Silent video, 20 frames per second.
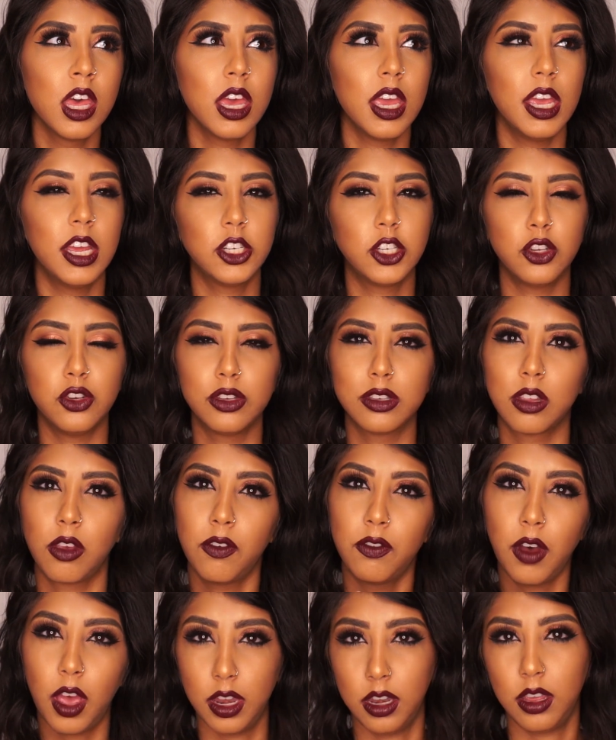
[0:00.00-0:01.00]
issues
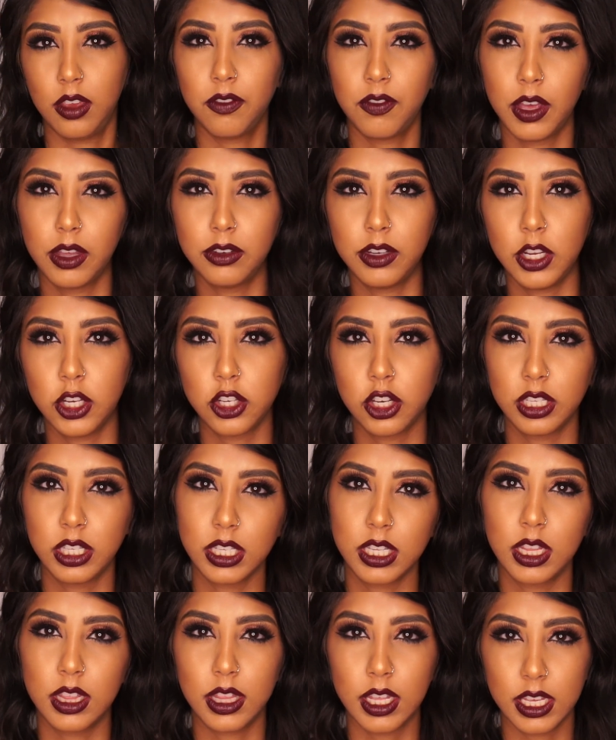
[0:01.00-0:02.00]
finding foundations
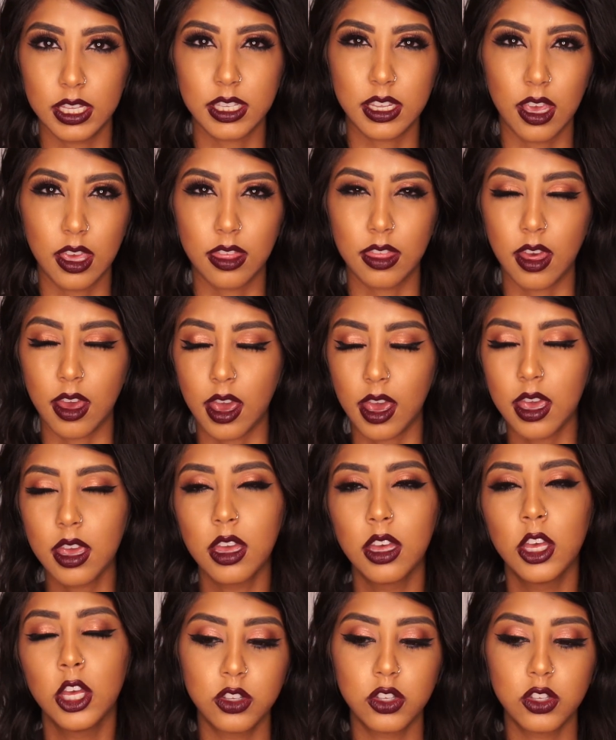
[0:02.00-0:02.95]
and things like that.